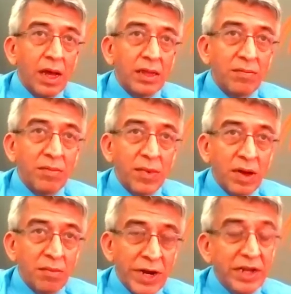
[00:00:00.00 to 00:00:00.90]
I think
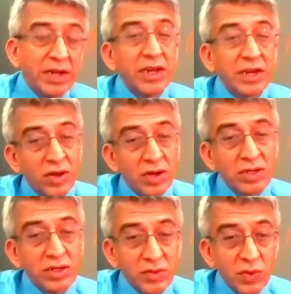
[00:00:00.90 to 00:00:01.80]
medical
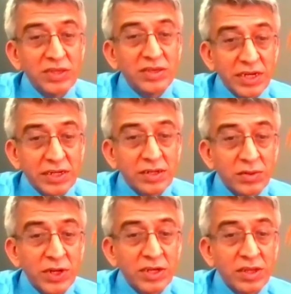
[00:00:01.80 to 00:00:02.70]
technology is one
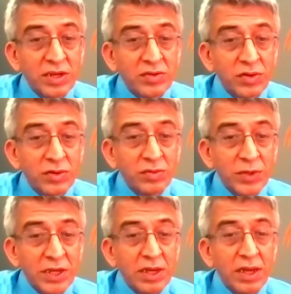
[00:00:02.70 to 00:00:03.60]
sector where there is going
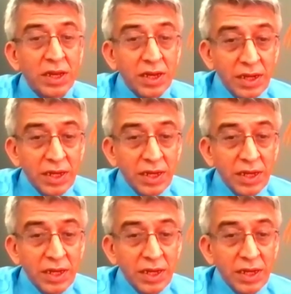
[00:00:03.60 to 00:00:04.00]
to be,